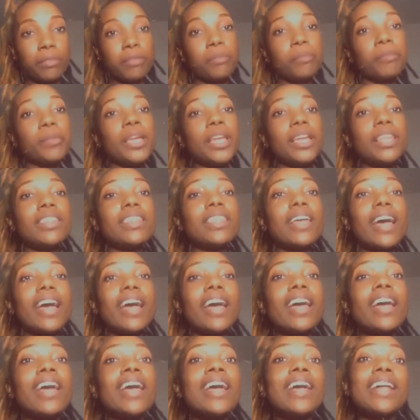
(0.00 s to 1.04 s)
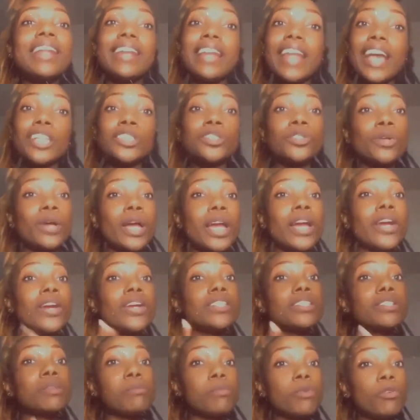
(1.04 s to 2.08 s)
Being that natural hair is
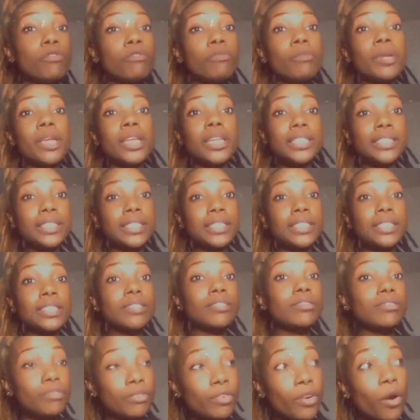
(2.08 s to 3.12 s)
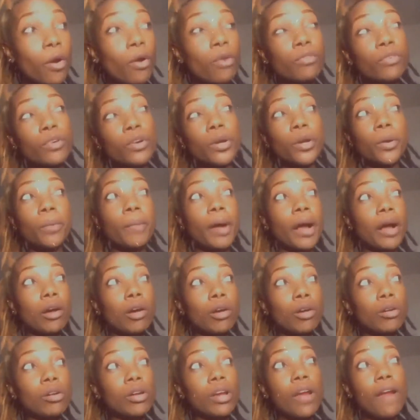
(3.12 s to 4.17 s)
a movement for over
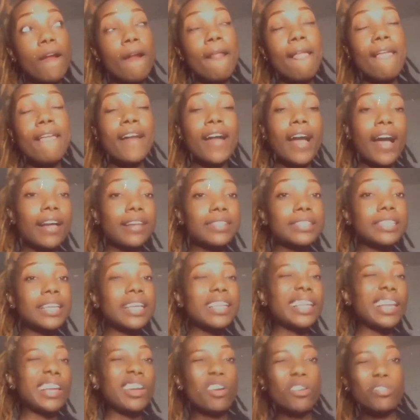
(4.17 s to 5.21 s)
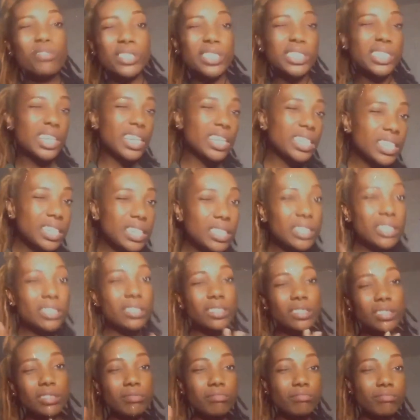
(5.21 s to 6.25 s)
about, I say like over 10 years,
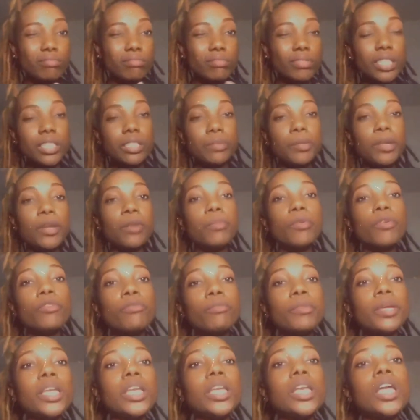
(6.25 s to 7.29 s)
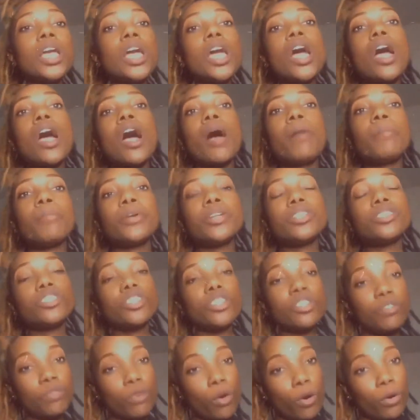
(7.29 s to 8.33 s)
it's been a movement. I'm pretty sure
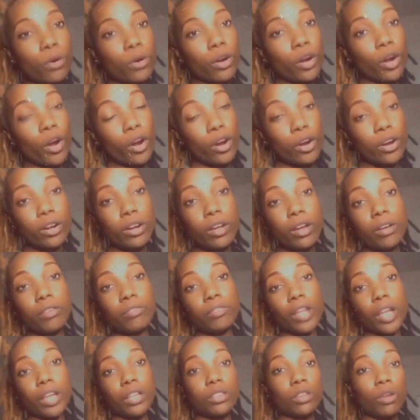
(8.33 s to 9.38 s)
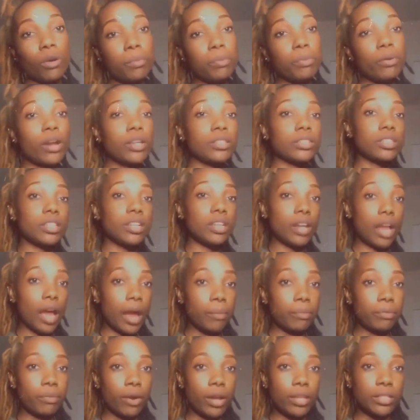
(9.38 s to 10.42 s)
you've heard of like low porosity and high
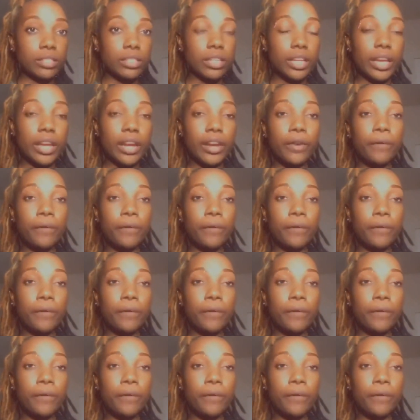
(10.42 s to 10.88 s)
porosity hair.